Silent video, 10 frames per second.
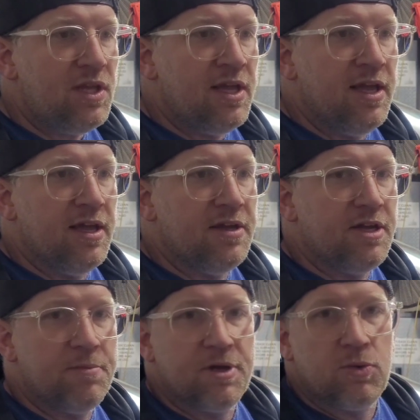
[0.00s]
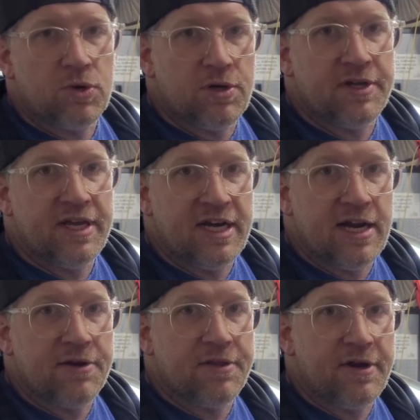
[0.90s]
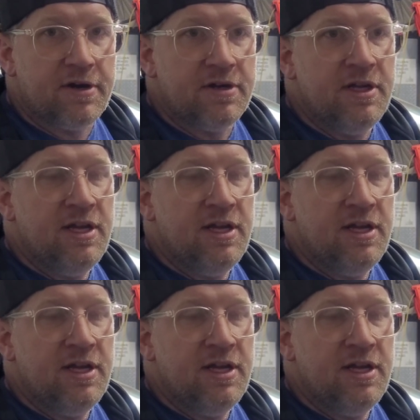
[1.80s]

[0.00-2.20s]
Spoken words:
and I'm going to work on getting it out of there.